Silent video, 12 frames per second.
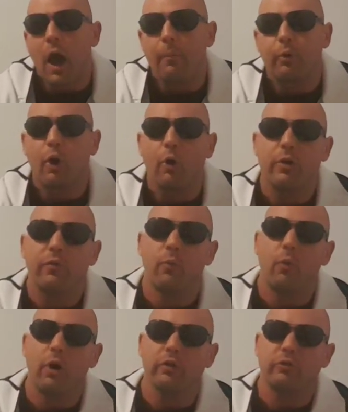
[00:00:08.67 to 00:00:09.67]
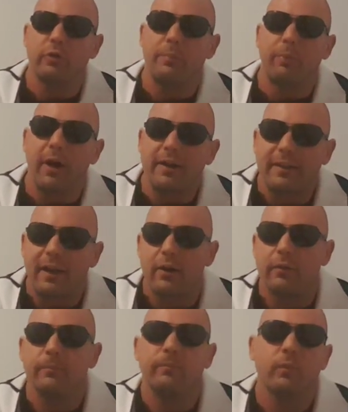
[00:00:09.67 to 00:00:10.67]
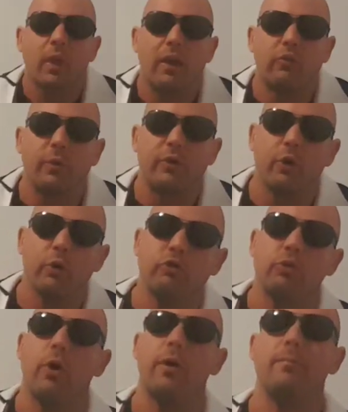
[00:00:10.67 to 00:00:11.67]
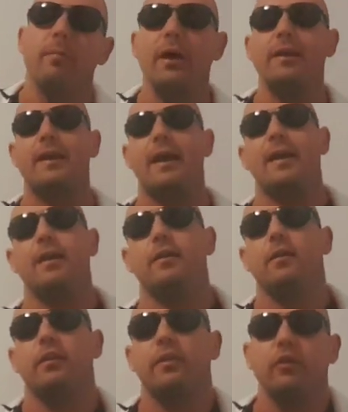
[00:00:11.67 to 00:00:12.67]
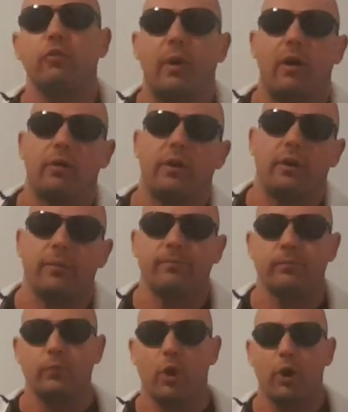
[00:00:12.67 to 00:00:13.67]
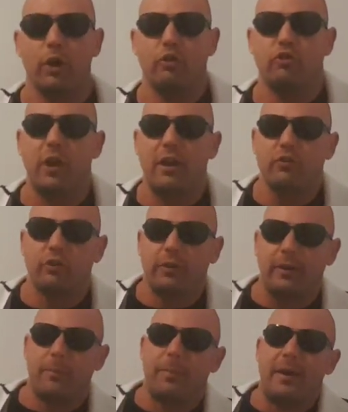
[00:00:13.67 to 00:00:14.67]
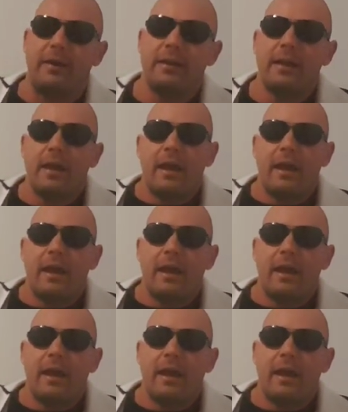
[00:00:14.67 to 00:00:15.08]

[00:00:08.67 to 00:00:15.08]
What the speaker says: I'm Cody from Wall Street Breakdown. As we told you on Monday, things around here are going to change a little bit.